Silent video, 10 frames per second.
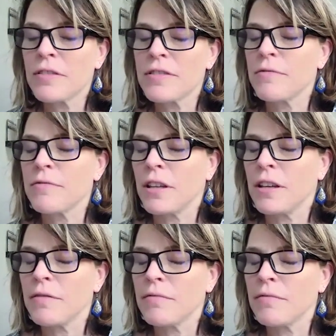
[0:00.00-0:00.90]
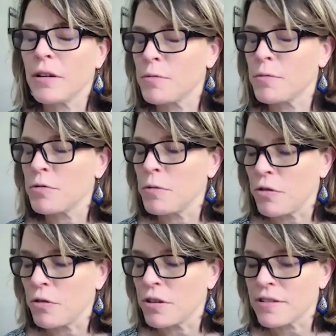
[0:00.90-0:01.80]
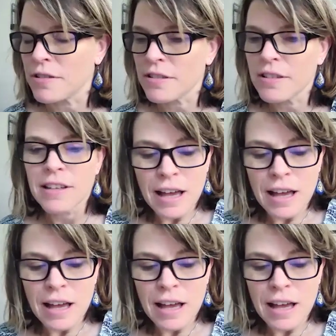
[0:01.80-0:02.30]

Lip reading: This isn't really where I'm supposed to be focused.